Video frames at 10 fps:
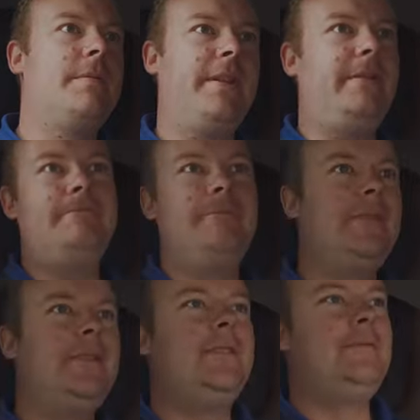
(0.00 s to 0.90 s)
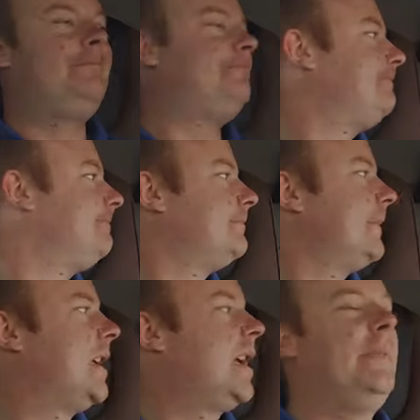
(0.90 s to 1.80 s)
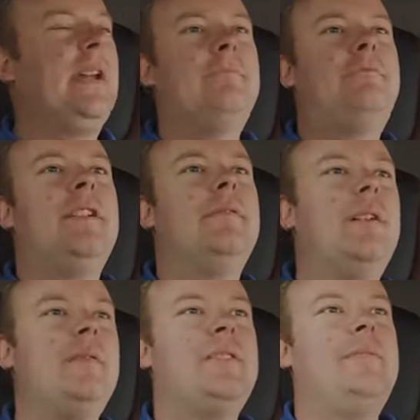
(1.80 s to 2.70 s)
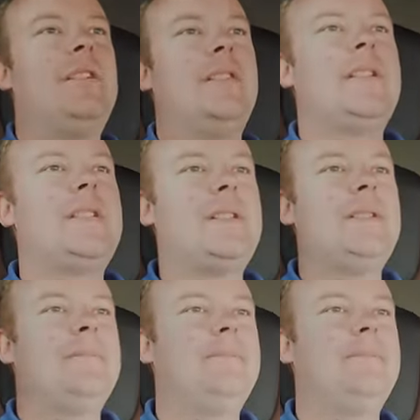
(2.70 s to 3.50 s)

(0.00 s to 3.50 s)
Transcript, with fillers: Could be. Been are coming out pretty well, to be honest.